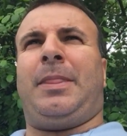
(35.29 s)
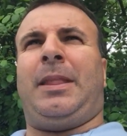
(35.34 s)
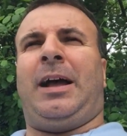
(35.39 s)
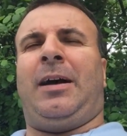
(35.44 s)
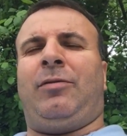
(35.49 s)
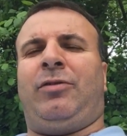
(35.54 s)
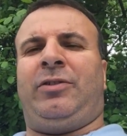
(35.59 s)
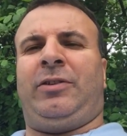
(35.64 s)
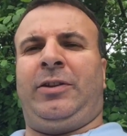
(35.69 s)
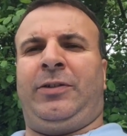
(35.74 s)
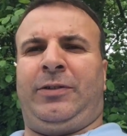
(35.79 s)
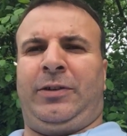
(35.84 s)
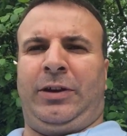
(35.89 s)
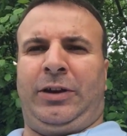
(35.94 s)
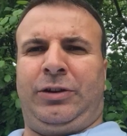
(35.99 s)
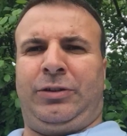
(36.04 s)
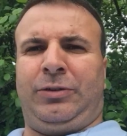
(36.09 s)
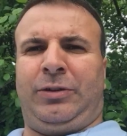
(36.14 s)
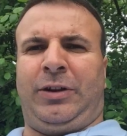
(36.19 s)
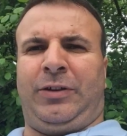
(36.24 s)
I was
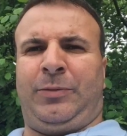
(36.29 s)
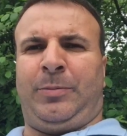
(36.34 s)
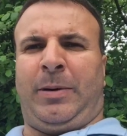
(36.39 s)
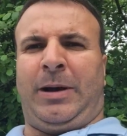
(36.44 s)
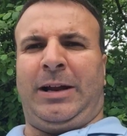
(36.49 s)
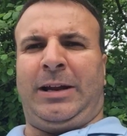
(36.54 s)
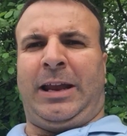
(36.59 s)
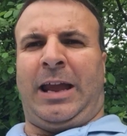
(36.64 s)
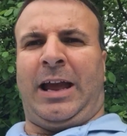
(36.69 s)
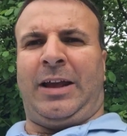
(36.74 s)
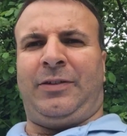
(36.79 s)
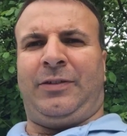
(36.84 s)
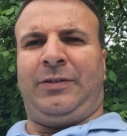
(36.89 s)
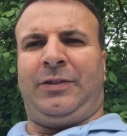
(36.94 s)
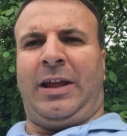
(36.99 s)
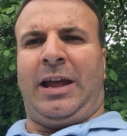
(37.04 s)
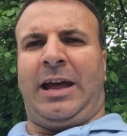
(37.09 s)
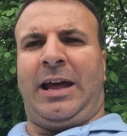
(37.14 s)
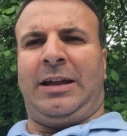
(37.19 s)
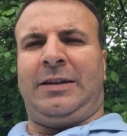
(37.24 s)
listening to these podcasts
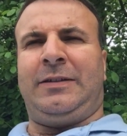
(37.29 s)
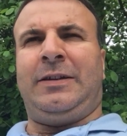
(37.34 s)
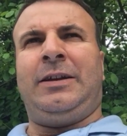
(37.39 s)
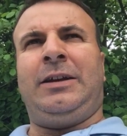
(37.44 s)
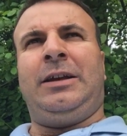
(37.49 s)
that